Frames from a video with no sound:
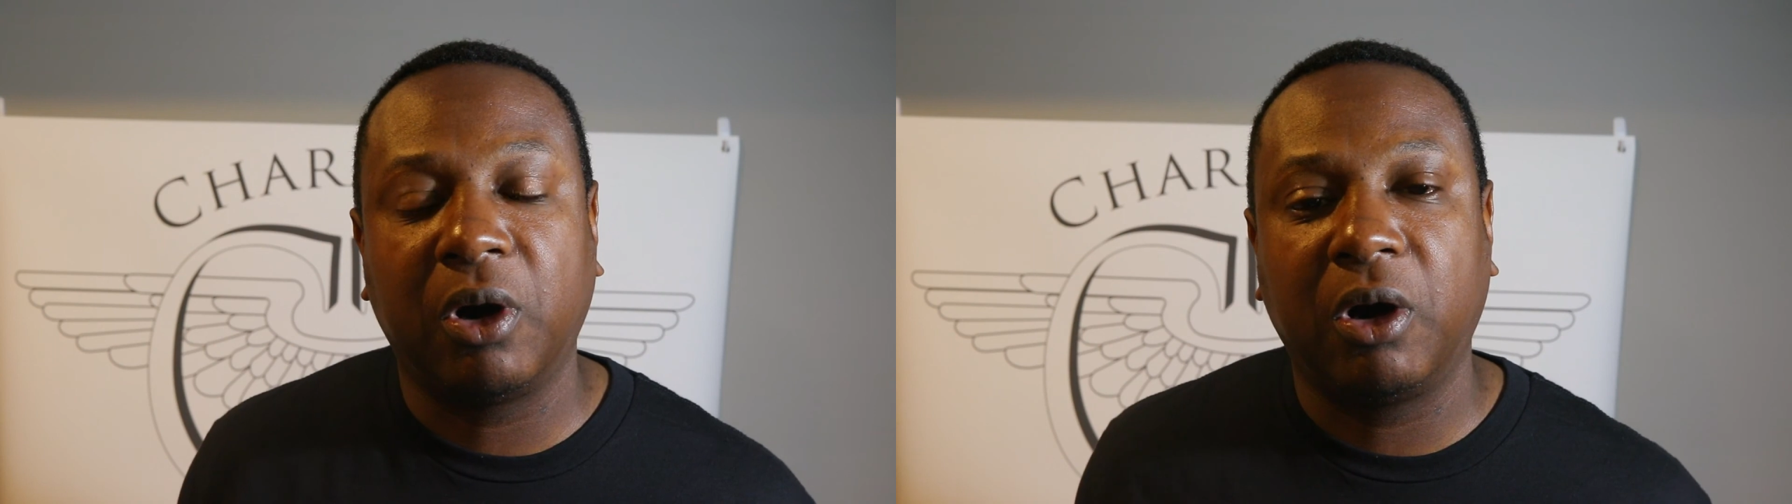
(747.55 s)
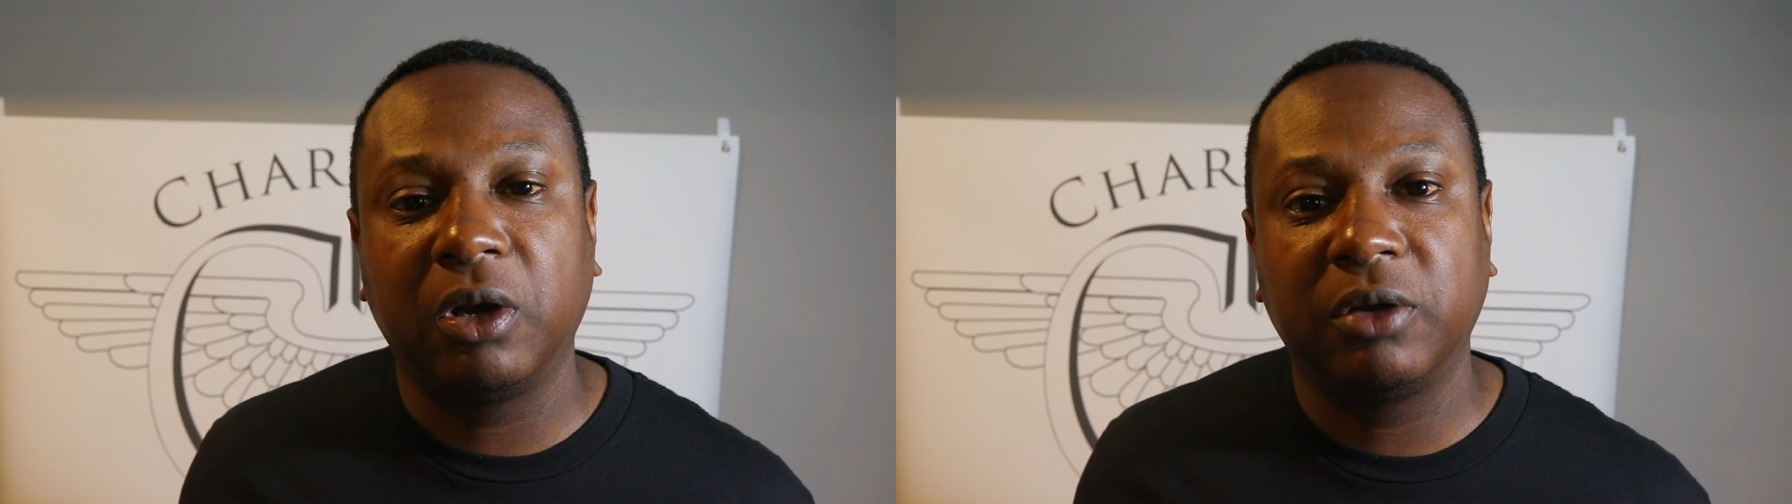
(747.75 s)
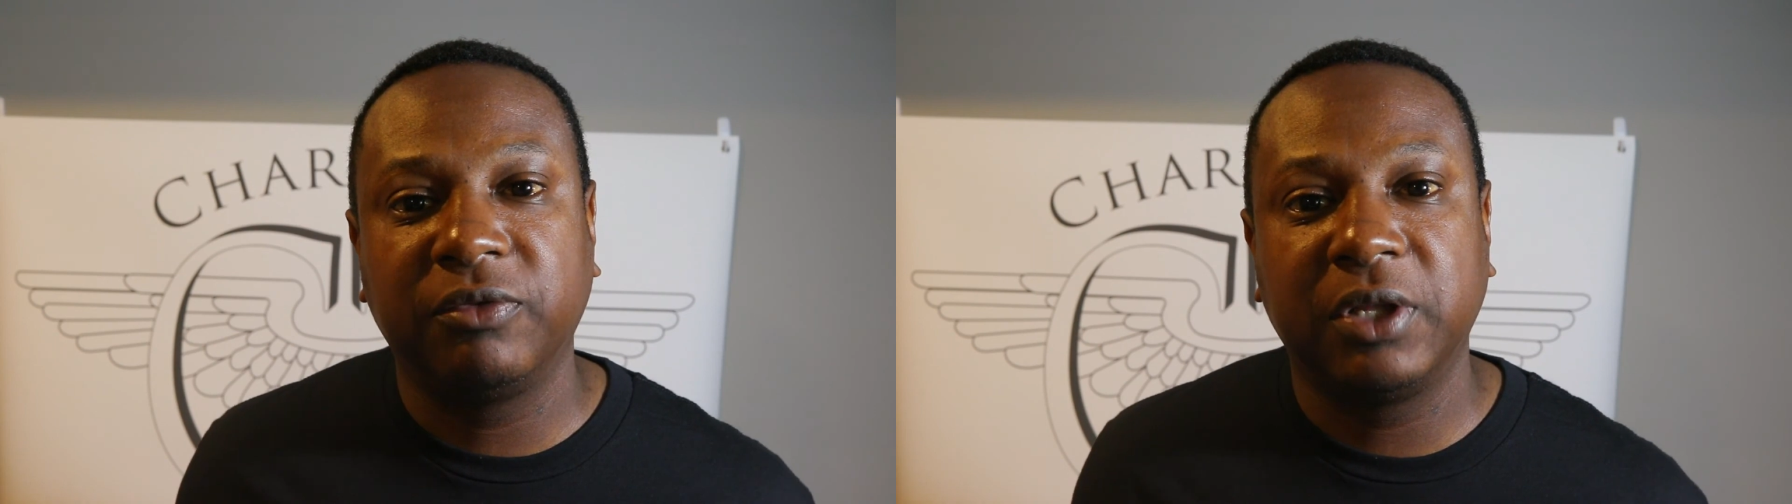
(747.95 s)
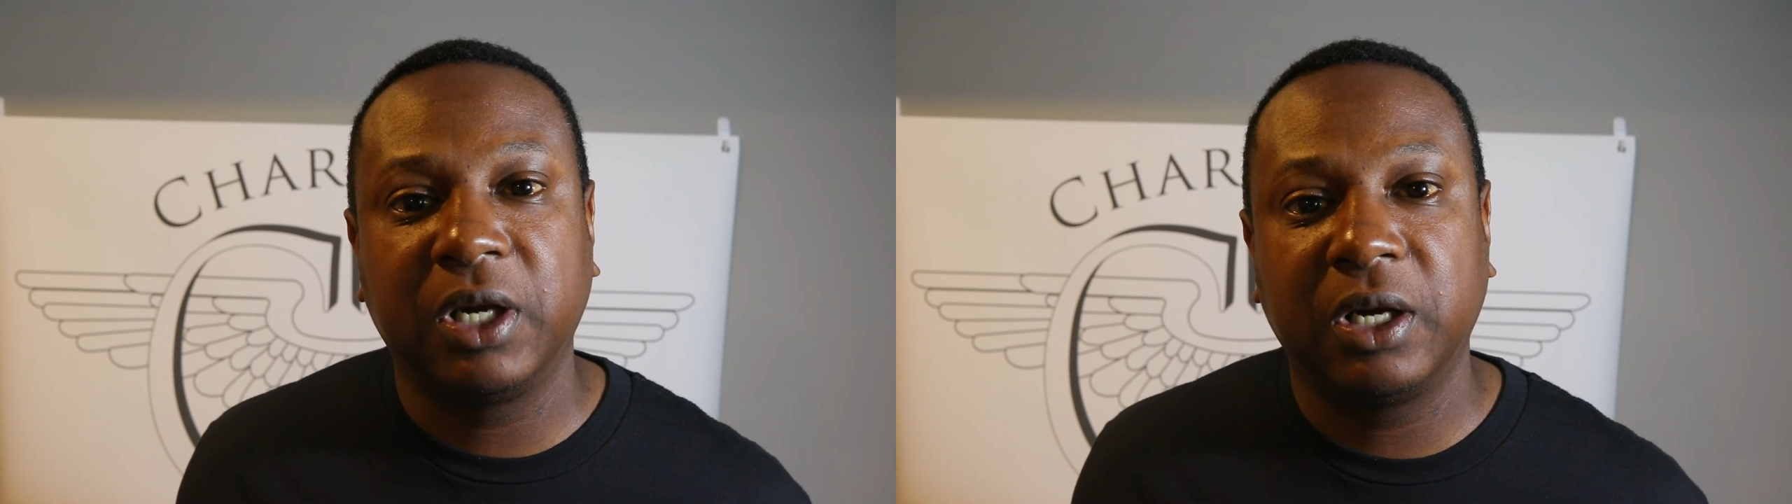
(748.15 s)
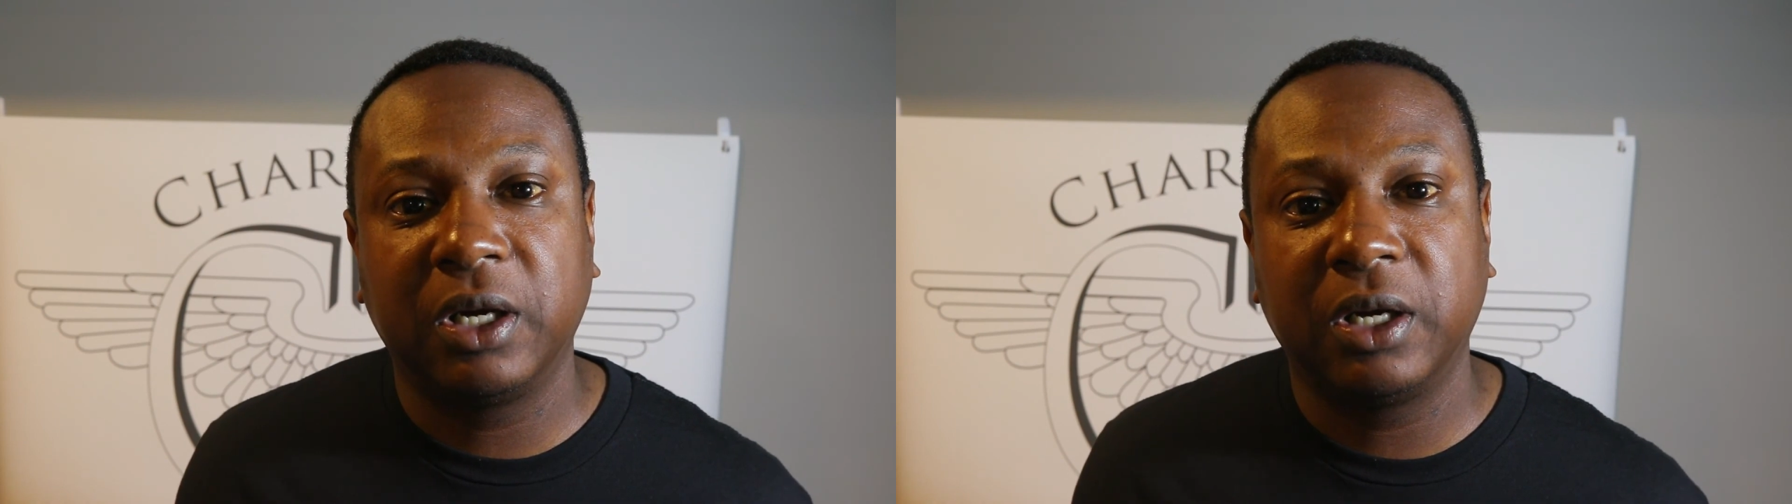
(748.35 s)
all of
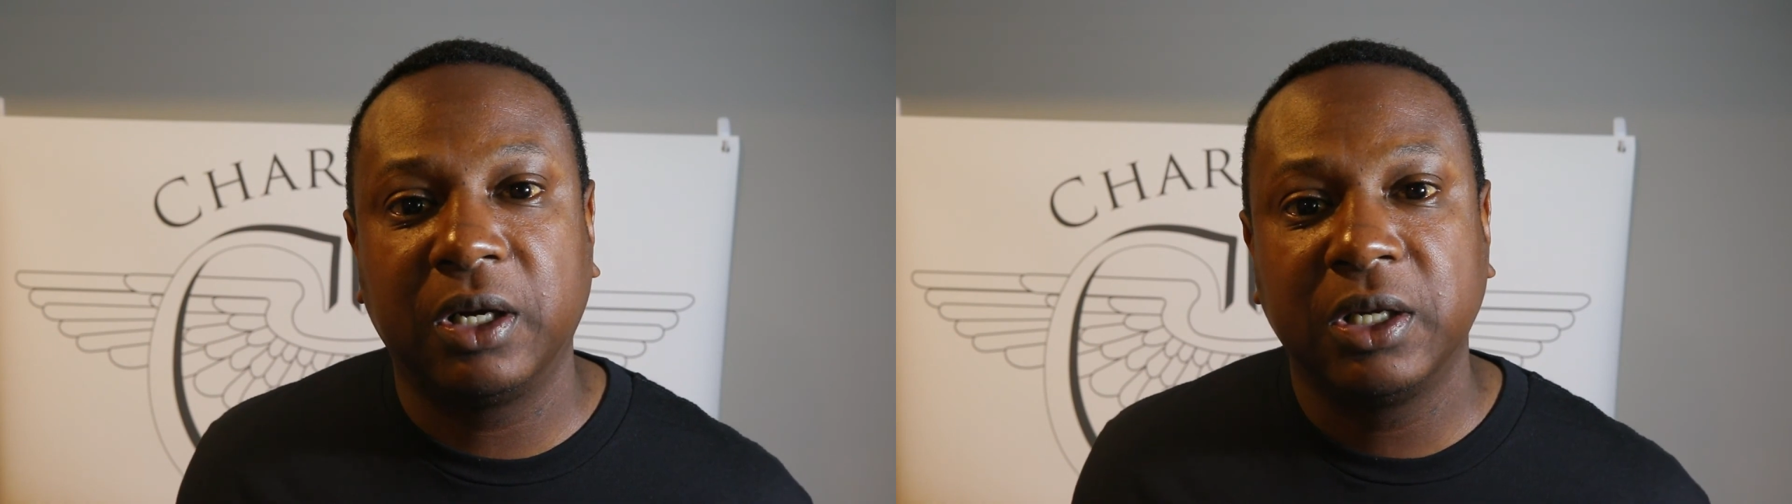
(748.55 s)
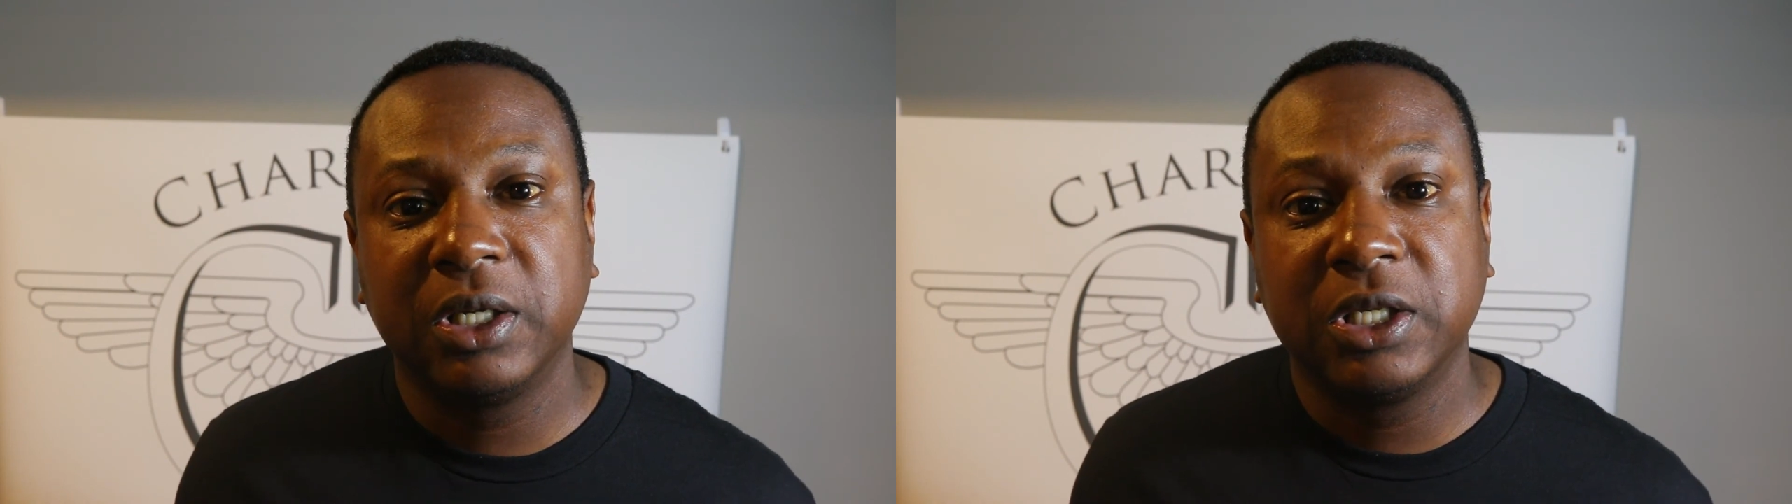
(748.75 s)
the